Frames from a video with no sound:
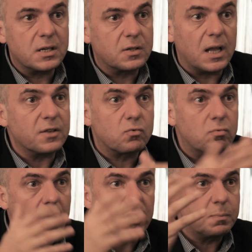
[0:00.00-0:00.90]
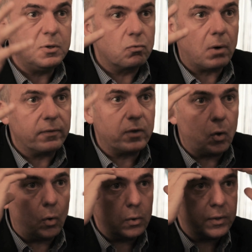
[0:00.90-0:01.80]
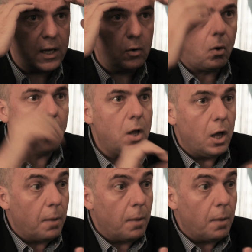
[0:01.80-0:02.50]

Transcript: has been writing all day long